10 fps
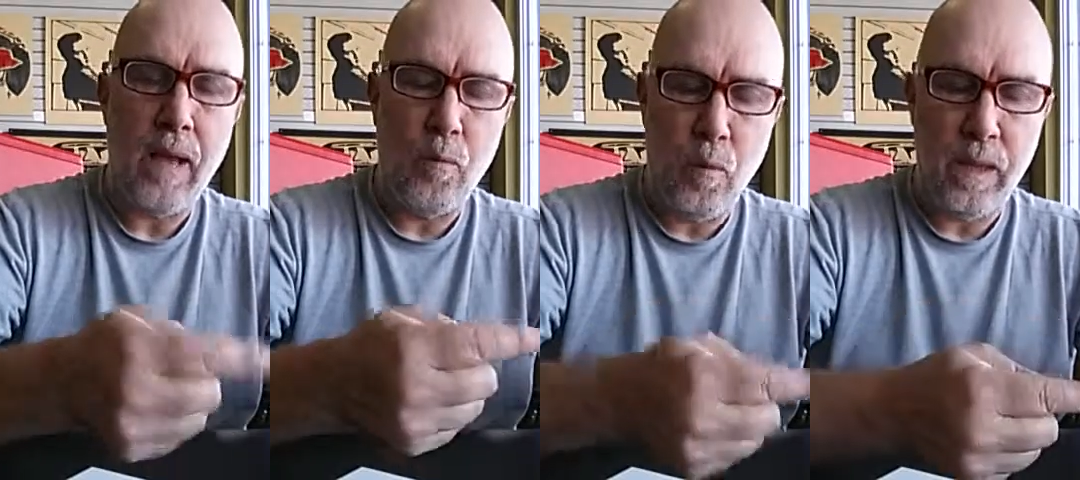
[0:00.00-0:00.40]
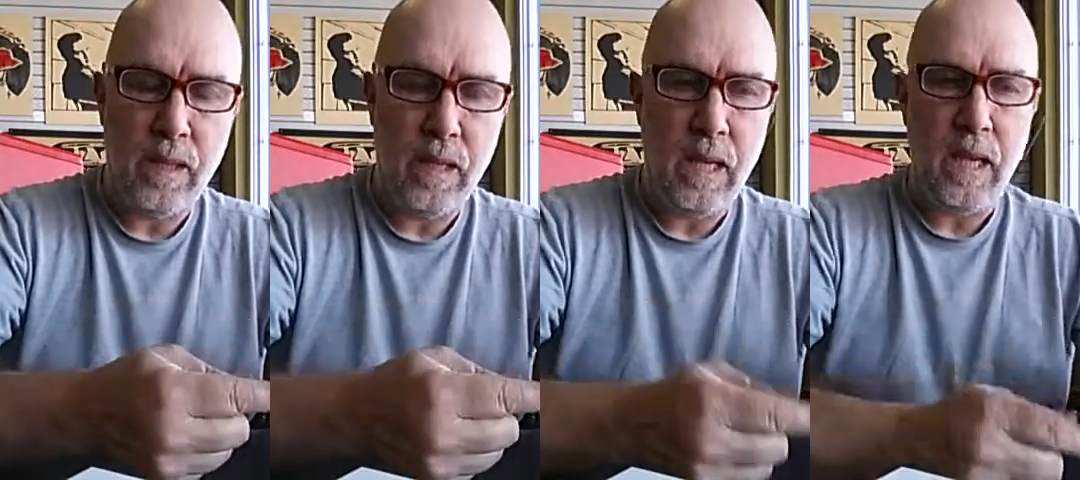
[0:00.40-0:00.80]

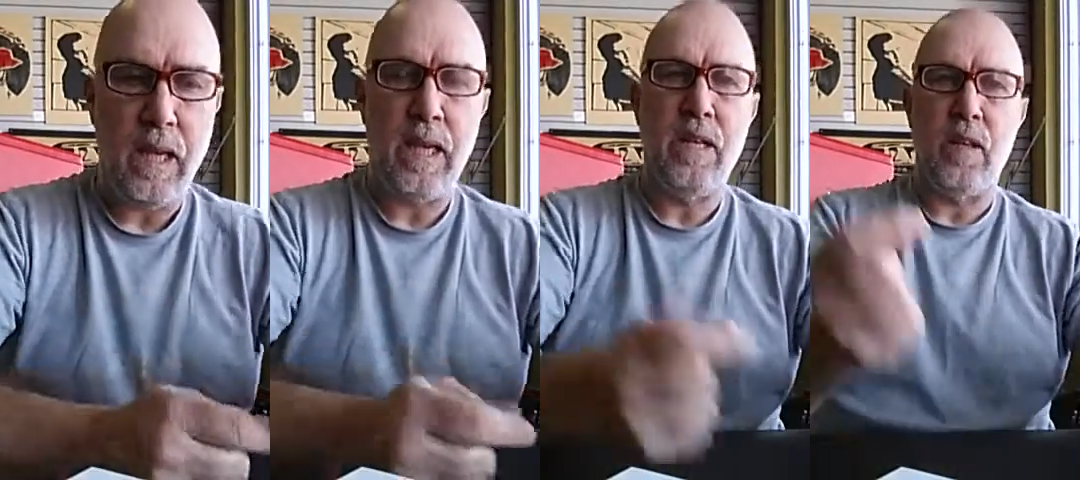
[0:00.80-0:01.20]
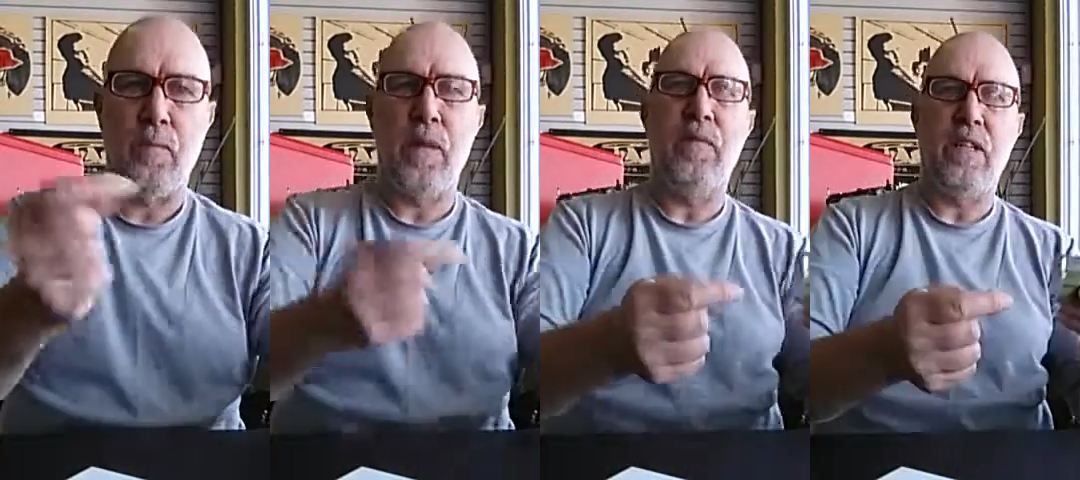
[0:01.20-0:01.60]
into the
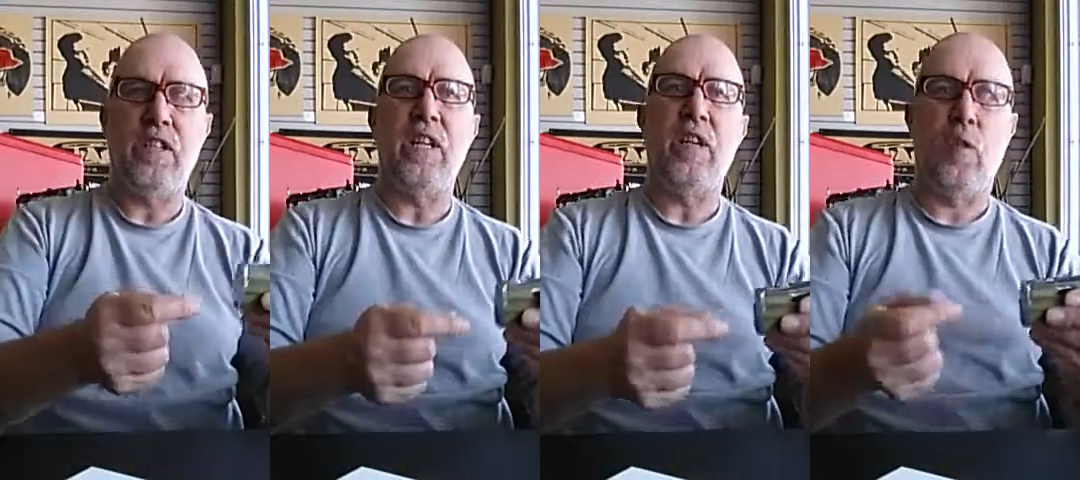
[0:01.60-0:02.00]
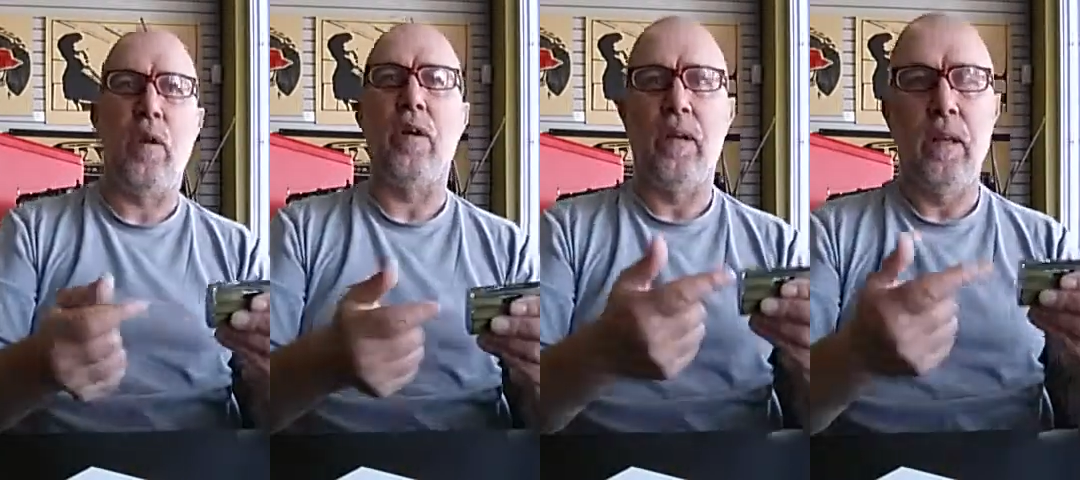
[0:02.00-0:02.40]
BVC
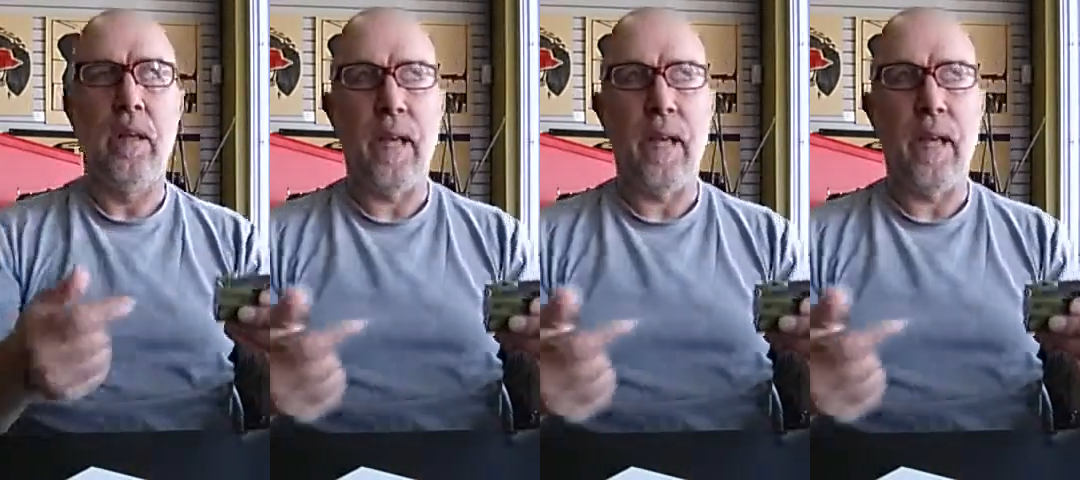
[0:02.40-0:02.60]
coil,